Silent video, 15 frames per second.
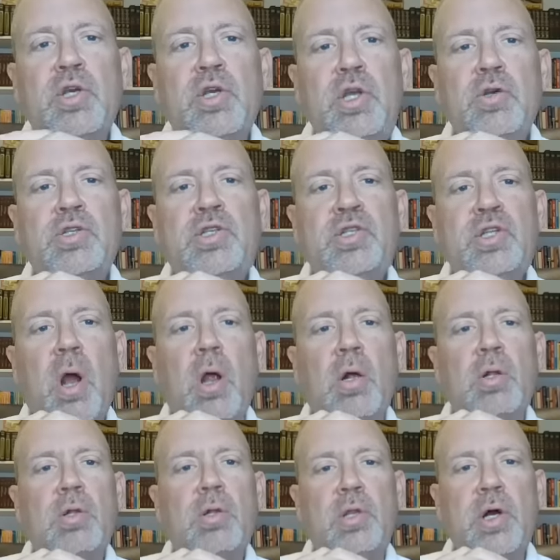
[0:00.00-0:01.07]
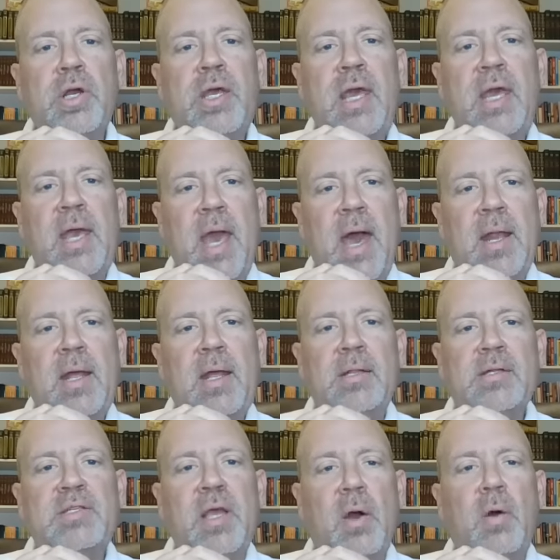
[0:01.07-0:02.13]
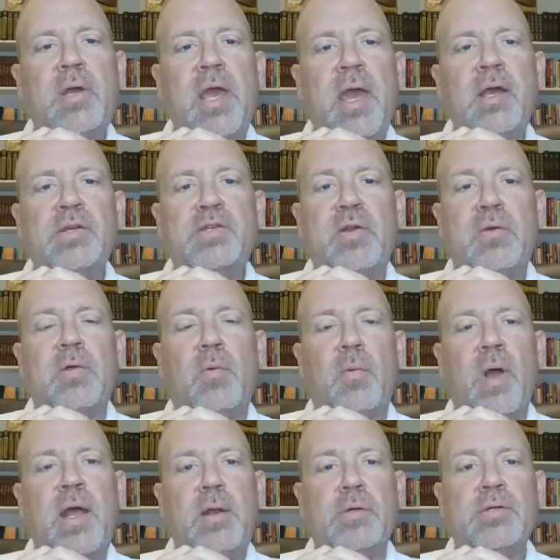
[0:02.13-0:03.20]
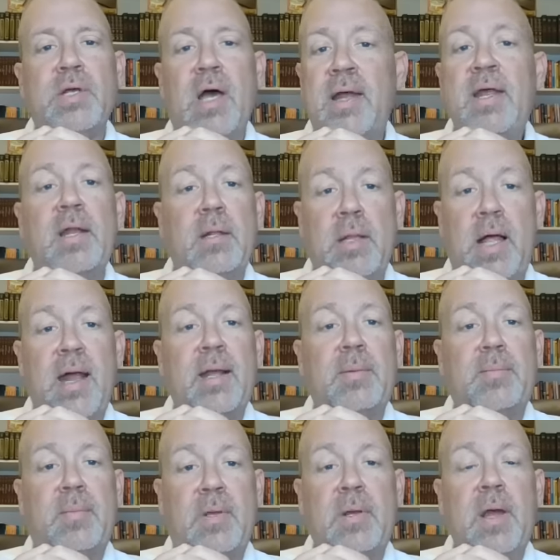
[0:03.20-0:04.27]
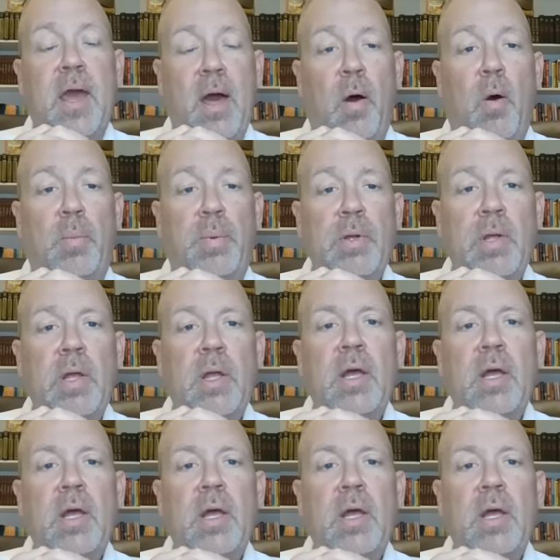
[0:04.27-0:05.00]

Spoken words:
So you start looking at it and say, okay, as you're the Raiders, I need a lot of help.